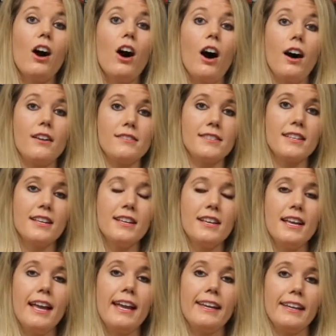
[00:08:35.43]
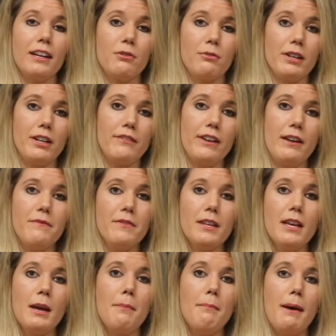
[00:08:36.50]
cause and get rid of it.
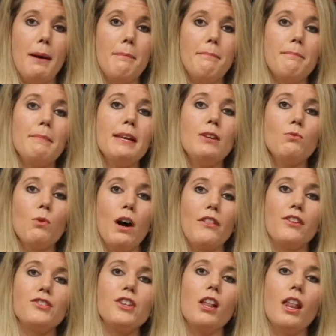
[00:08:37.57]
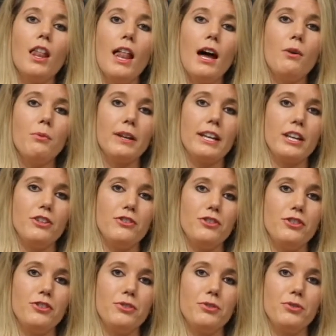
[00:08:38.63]
But meanwhile, there's a lot we can
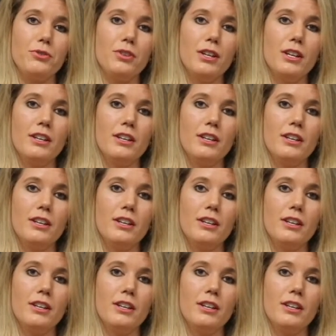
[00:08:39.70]
do